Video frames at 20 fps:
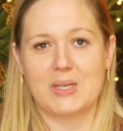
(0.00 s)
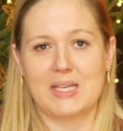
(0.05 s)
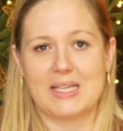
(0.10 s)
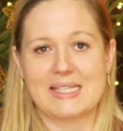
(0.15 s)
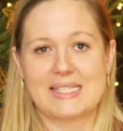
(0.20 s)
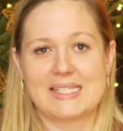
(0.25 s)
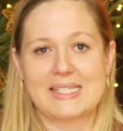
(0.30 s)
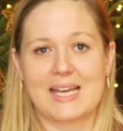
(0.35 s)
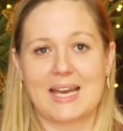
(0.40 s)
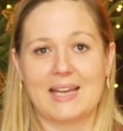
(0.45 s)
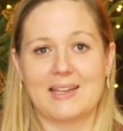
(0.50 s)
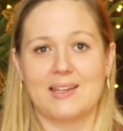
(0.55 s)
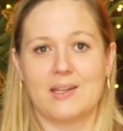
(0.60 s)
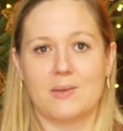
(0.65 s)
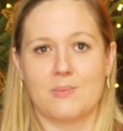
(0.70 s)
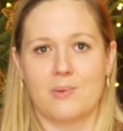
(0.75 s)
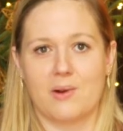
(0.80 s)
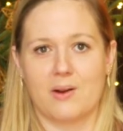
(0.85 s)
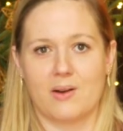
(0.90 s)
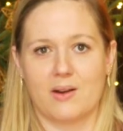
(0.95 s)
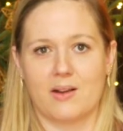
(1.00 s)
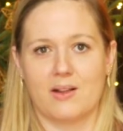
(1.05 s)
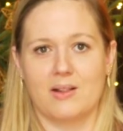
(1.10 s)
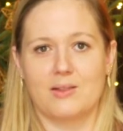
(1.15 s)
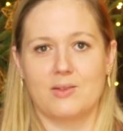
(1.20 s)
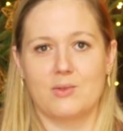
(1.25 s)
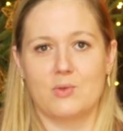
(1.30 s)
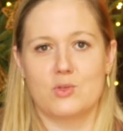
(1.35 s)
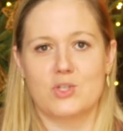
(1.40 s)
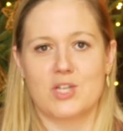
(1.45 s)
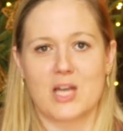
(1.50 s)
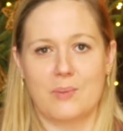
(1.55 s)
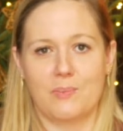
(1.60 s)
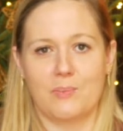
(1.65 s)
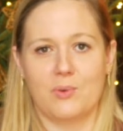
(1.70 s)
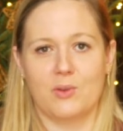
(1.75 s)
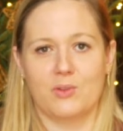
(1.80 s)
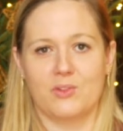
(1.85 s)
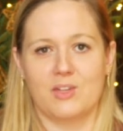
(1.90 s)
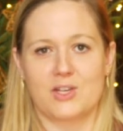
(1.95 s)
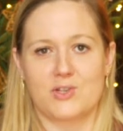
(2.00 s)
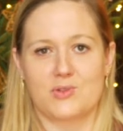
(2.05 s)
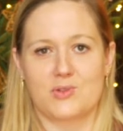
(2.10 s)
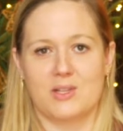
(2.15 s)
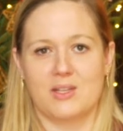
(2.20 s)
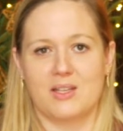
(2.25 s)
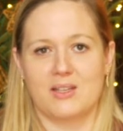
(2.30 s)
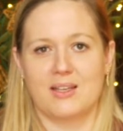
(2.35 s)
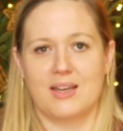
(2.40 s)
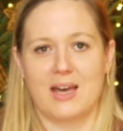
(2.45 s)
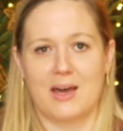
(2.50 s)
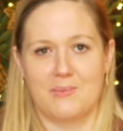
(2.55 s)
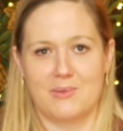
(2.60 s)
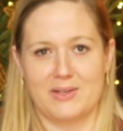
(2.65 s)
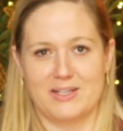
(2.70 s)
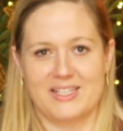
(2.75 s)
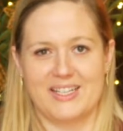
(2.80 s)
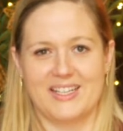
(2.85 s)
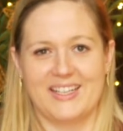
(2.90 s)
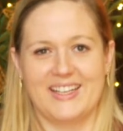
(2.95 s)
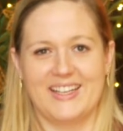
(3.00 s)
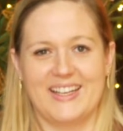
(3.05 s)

inside the barrel to jump on the shredded cabbage.